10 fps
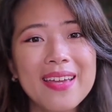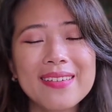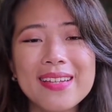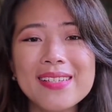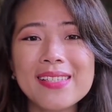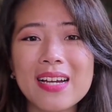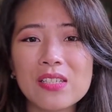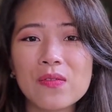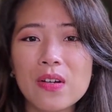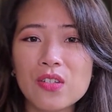These
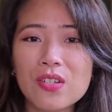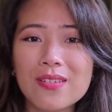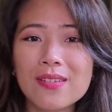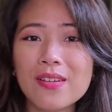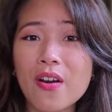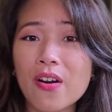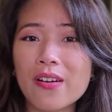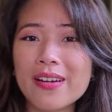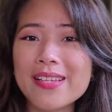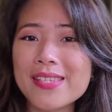DAX functions
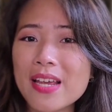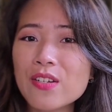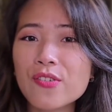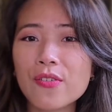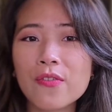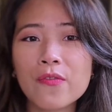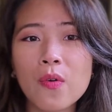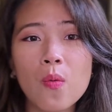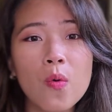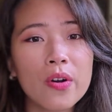are essential
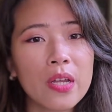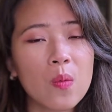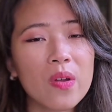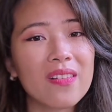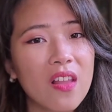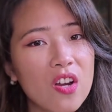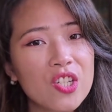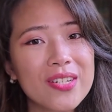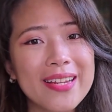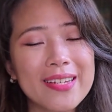for working with
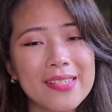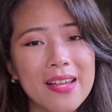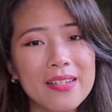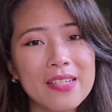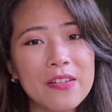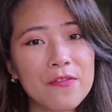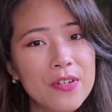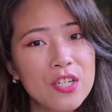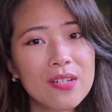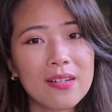large datasets
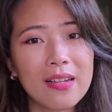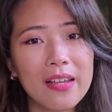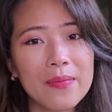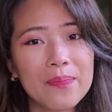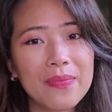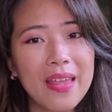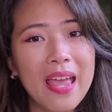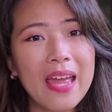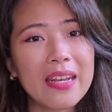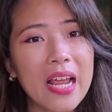efficiently.
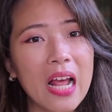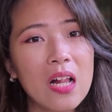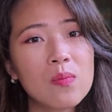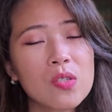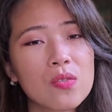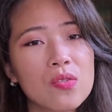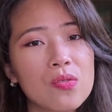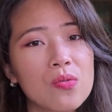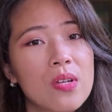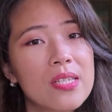They help you
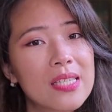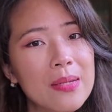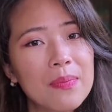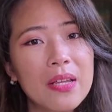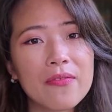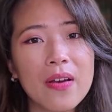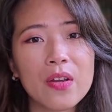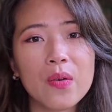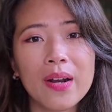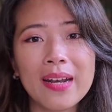to simplify
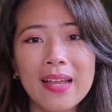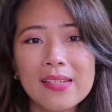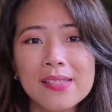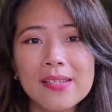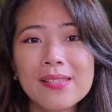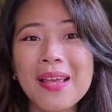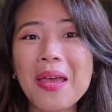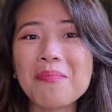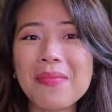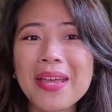your analysis
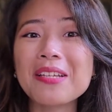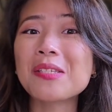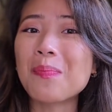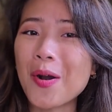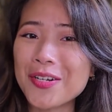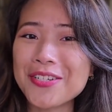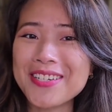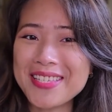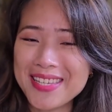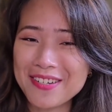and make smarter
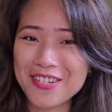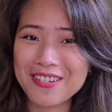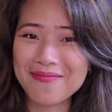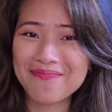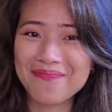decisions.